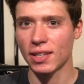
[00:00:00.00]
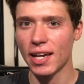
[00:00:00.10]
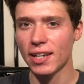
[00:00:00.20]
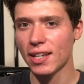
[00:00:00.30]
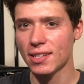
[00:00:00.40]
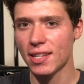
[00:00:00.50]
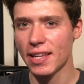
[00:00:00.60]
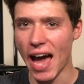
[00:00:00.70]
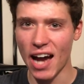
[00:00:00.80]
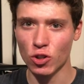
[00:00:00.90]
Getting into
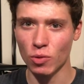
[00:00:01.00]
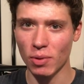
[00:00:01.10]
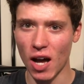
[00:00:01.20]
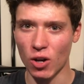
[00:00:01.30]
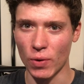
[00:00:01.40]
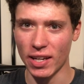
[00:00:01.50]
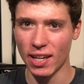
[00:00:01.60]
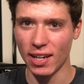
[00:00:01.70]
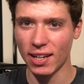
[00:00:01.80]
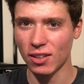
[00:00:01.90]
the actual block week,
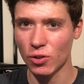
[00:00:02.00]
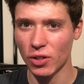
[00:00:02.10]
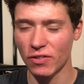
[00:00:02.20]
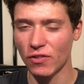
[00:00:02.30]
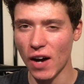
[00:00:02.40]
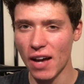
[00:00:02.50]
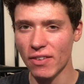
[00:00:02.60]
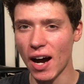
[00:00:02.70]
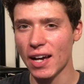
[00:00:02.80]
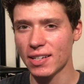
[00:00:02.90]
it included five
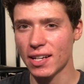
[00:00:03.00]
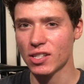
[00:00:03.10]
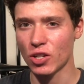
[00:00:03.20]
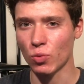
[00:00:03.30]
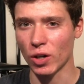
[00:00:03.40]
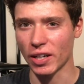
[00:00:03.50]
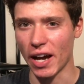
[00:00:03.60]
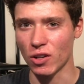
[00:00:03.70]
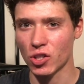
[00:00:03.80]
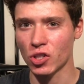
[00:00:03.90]
high intensity
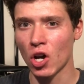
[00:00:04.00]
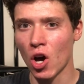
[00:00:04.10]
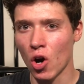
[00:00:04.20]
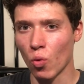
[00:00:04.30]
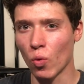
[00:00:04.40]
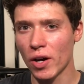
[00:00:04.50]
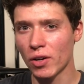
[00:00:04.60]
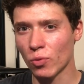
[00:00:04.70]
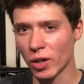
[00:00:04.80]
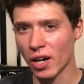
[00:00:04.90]
workouts,
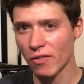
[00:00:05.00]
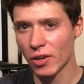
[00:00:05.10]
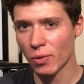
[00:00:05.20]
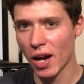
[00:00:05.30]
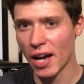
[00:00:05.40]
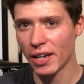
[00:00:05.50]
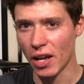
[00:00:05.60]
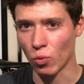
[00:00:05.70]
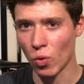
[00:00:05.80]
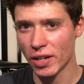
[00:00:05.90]
one recovery ride,
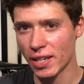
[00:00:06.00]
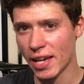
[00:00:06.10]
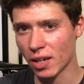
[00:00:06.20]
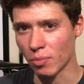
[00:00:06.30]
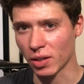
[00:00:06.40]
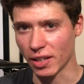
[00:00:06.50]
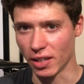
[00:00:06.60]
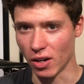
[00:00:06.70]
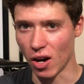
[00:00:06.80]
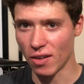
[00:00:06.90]
and one day
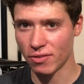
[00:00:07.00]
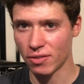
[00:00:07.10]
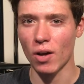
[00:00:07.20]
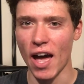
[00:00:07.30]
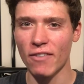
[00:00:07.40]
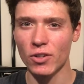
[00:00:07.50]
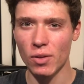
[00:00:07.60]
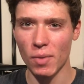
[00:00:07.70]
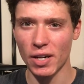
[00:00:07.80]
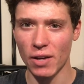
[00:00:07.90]
completely off. After
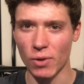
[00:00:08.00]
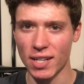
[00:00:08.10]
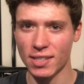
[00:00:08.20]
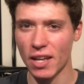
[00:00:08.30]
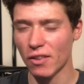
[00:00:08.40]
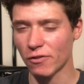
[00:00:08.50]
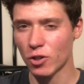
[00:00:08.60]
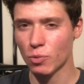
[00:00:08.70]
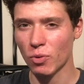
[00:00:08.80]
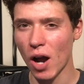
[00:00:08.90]
the Monday rest day, the
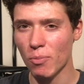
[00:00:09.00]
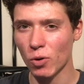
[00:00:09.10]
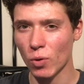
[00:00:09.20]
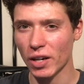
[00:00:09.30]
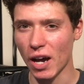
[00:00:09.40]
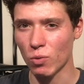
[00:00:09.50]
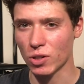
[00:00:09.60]
first proper workout